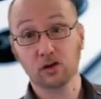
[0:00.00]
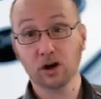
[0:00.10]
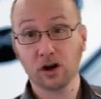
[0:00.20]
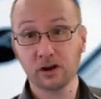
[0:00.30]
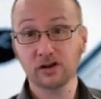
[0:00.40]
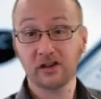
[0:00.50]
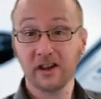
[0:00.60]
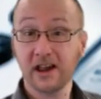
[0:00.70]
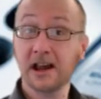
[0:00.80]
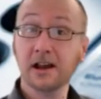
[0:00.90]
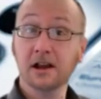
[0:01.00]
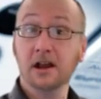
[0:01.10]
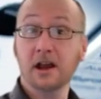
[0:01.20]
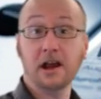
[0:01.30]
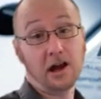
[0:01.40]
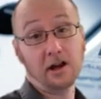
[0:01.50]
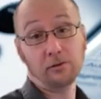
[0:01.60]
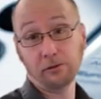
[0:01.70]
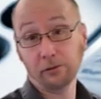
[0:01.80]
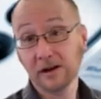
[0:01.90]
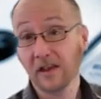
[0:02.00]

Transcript: charges there, and we've read